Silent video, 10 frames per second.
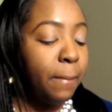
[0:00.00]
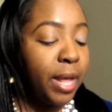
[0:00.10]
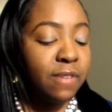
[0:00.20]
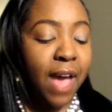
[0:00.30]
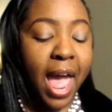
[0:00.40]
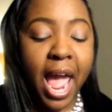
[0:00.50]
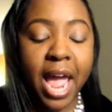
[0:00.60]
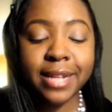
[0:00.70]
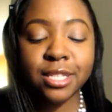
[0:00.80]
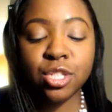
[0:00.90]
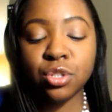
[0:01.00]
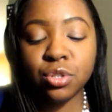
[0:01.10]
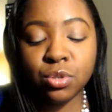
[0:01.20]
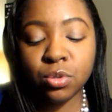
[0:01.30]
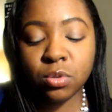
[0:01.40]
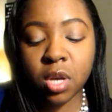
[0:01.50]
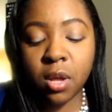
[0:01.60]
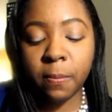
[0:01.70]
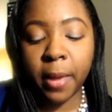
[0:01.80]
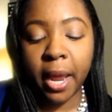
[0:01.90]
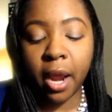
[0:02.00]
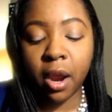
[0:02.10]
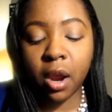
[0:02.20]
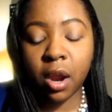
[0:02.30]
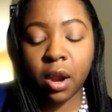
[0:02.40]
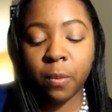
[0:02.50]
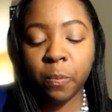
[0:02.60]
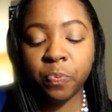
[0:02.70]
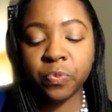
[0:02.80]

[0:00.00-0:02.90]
But if I had to compare